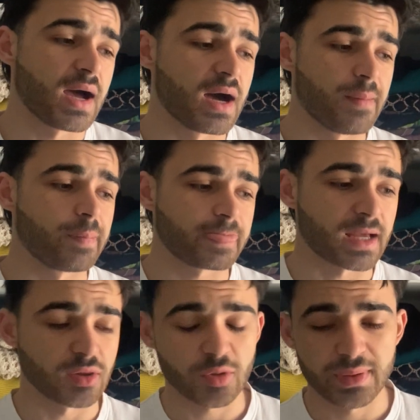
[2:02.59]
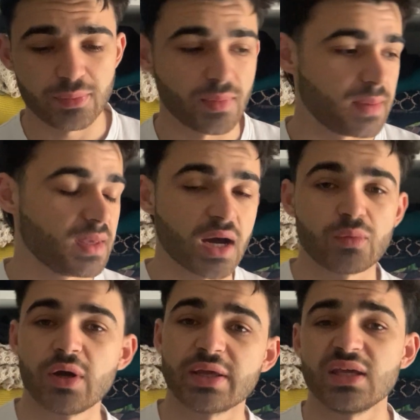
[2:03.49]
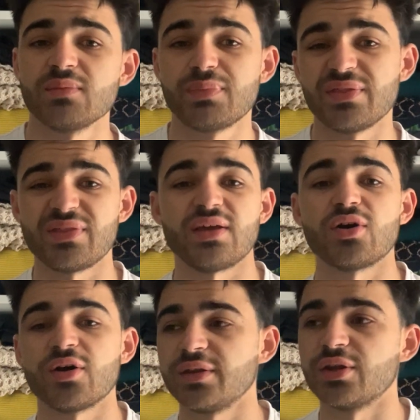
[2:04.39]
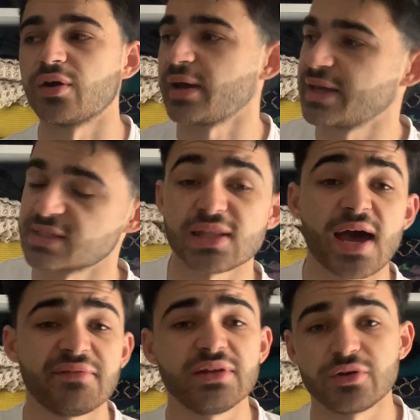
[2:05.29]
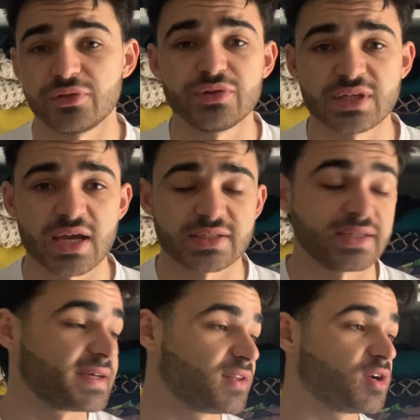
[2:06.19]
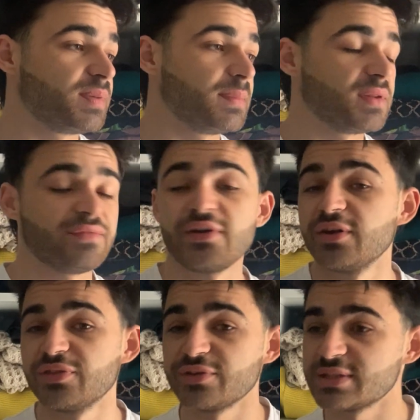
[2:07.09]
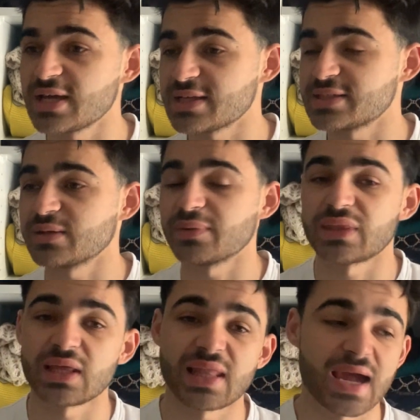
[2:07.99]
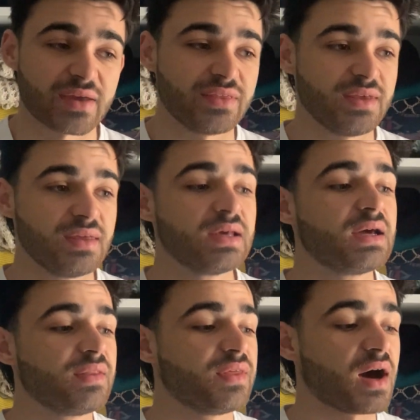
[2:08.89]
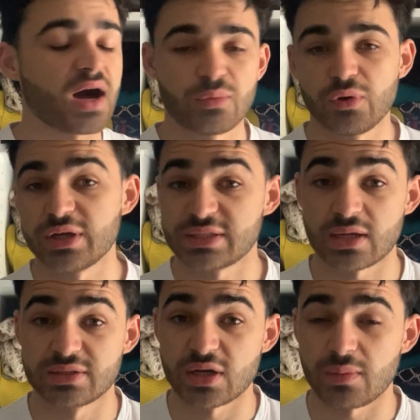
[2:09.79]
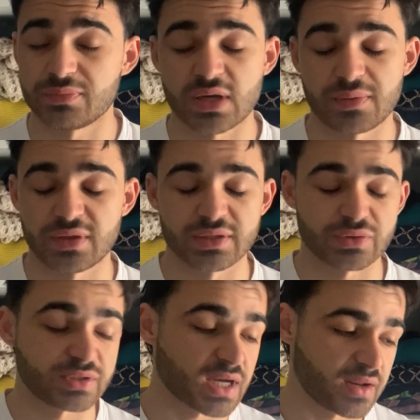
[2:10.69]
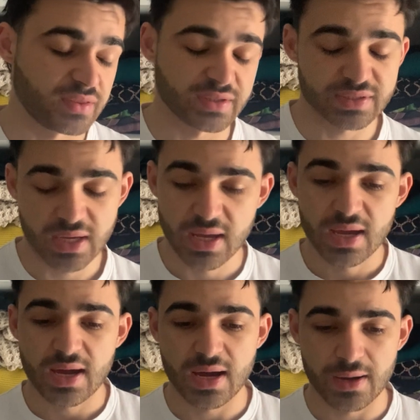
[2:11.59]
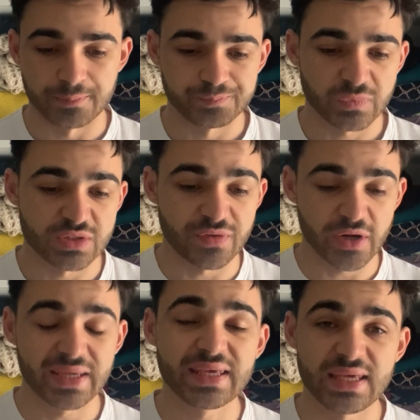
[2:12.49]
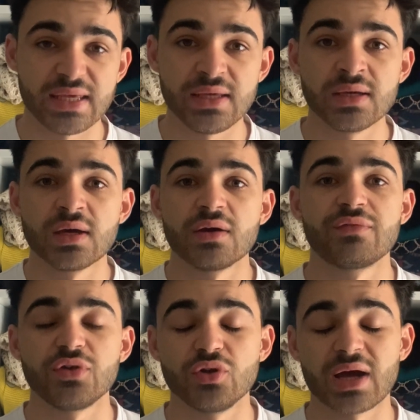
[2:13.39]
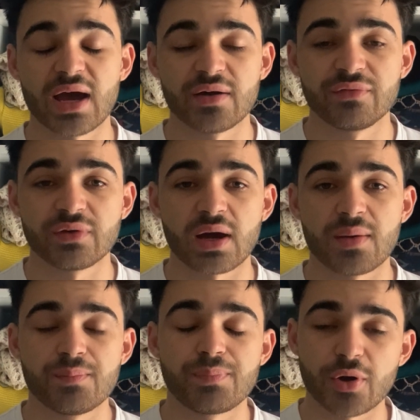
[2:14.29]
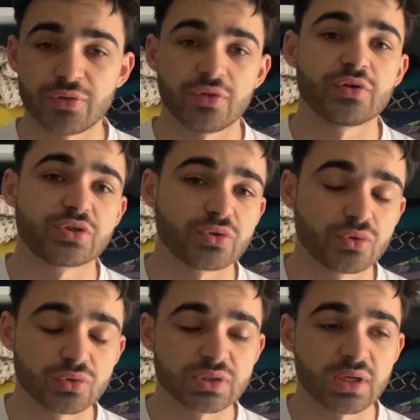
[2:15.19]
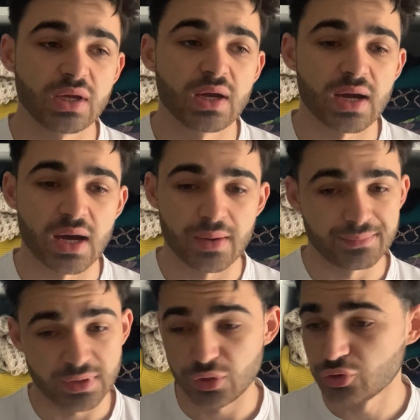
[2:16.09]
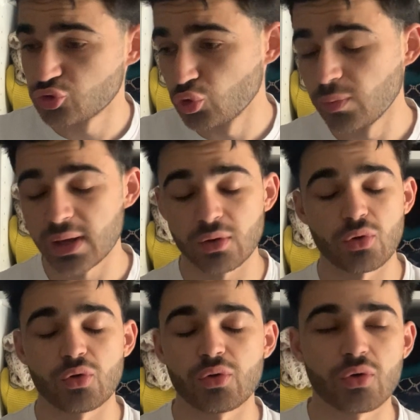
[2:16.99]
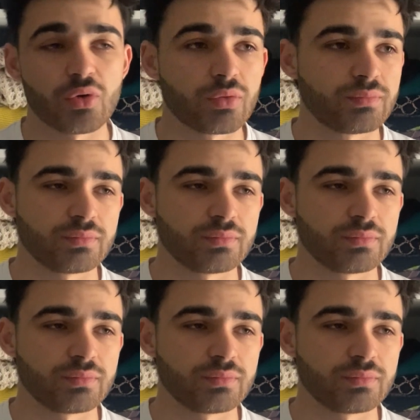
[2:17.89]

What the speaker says: A lot of people may be hardworking, but they're not, I guess, lively or enthusiastic. A lot of people are very enthusiastic, but they lack the hard work type of things or side of things. It's very key for you to have both of those tools in your tool belt, or